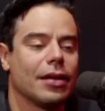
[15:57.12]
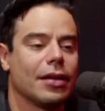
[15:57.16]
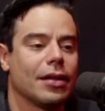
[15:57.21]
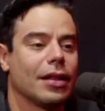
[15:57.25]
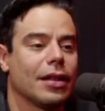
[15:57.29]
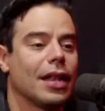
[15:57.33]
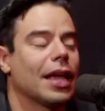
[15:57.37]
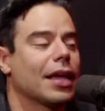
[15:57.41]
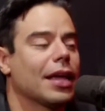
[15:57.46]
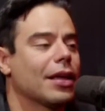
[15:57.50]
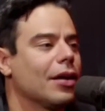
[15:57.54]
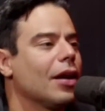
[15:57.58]

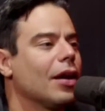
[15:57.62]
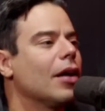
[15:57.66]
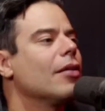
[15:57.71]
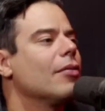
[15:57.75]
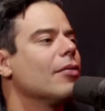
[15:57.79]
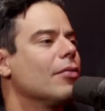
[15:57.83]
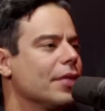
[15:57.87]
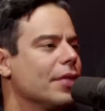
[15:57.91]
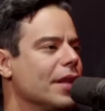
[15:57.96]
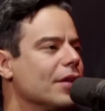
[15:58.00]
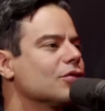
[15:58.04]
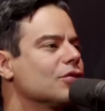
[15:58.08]

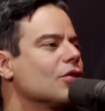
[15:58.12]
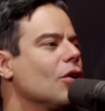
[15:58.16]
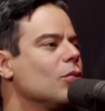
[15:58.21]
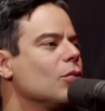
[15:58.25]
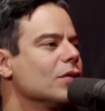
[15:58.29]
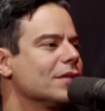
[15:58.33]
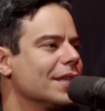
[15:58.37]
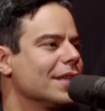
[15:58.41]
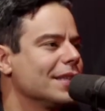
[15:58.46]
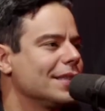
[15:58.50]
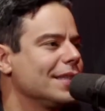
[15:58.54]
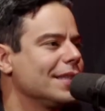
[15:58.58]
There's
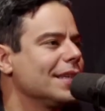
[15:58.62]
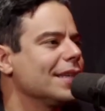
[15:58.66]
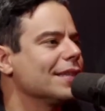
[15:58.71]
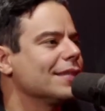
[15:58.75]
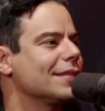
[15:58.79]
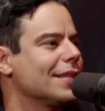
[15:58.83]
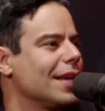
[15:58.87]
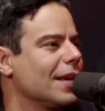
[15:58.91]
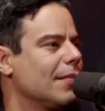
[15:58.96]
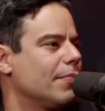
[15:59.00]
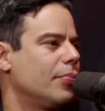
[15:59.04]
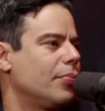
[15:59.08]
always the
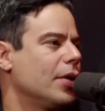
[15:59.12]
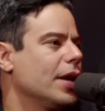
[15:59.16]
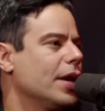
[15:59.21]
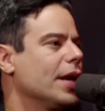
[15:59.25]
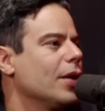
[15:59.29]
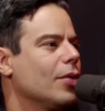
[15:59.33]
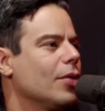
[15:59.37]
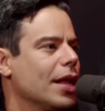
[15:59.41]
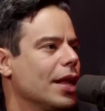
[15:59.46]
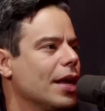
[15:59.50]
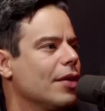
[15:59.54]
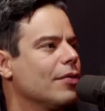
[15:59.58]
TSA
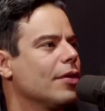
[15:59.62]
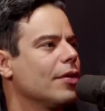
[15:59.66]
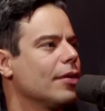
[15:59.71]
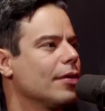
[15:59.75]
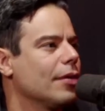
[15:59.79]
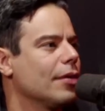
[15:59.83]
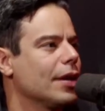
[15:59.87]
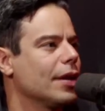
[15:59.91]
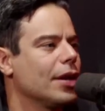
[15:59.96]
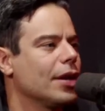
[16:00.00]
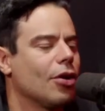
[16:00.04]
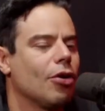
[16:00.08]
pre
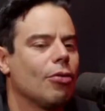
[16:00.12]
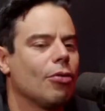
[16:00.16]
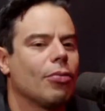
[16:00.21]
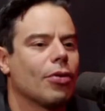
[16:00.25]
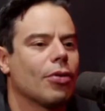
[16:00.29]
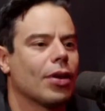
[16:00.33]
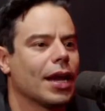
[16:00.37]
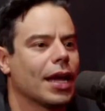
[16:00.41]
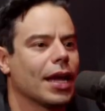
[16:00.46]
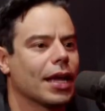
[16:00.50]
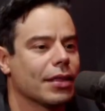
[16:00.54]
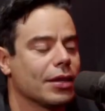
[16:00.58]
whatever,
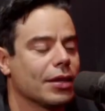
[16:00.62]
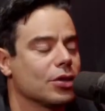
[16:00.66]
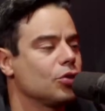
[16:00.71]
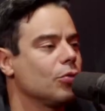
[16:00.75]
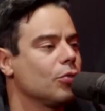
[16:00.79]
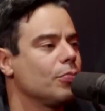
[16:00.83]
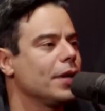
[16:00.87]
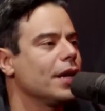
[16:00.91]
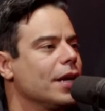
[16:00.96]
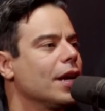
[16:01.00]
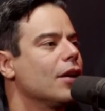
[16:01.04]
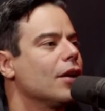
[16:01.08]
but like there
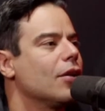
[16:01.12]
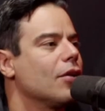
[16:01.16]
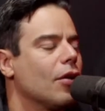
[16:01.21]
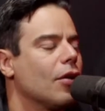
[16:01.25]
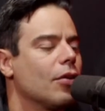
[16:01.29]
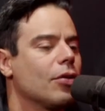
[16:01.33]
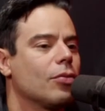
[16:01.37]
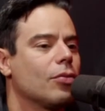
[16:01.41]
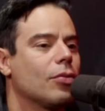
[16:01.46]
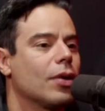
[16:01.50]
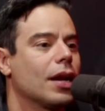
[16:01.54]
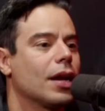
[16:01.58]
should
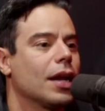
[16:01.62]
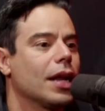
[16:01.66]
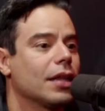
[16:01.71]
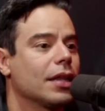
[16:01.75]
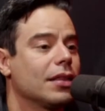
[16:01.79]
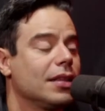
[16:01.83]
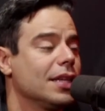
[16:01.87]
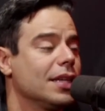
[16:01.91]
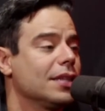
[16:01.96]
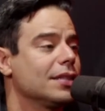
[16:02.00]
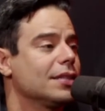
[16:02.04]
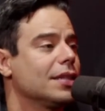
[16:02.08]
another one
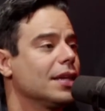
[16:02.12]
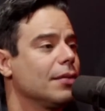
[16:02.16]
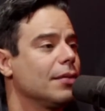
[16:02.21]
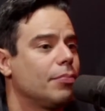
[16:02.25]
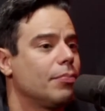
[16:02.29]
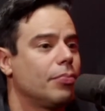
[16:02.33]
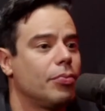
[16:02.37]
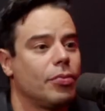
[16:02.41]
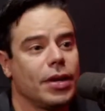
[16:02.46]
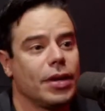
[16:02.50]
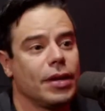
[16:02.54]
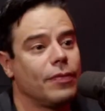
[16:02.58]
like TSA
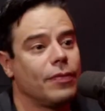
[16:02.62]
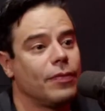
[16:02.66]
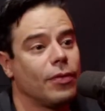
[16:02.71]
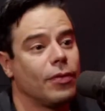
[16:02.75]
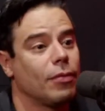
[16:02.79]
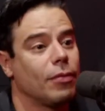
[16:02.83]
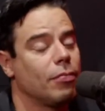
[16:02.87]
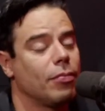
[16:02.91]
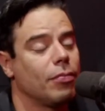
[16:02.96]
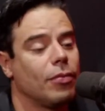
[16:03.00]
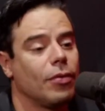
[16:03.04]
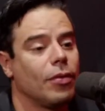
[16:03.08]
pre
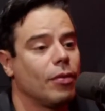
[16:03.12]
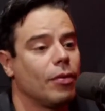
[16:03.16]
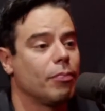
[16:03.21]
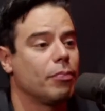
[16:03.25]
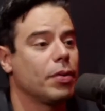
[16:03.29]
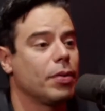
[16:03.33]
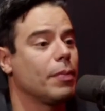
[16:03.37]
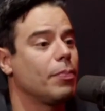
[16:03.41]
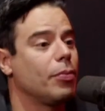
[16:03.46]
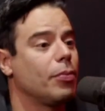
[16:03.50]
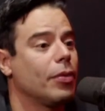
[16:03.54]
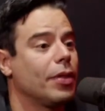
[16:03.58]
for or
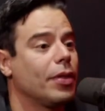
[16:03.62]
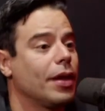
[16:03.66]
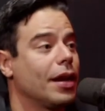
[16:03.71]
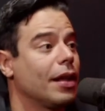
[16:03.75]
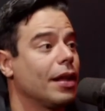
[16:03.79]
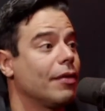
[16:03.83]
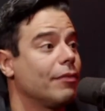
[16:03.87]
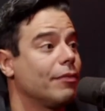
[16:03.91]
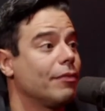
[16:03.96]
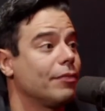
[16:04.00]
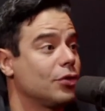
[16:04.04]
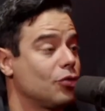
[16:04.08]
people that
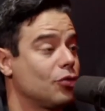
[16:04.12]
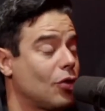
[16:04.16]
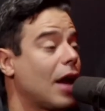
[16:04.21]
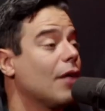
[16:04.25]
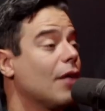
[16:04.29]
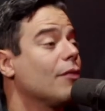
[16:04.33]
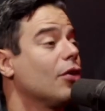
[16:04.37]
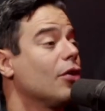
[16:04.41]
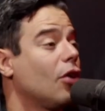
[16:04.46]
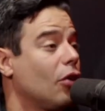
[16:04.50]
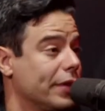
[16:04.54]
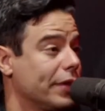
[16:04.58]
have
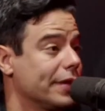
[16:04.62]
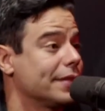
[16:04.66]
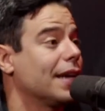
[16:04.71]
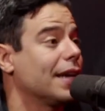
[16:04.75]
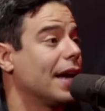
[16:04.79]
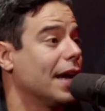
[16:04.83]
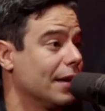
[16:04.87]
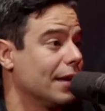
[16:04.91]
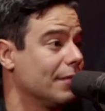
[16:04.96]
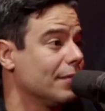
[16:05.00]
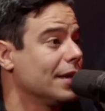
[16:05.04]
traveled all the time.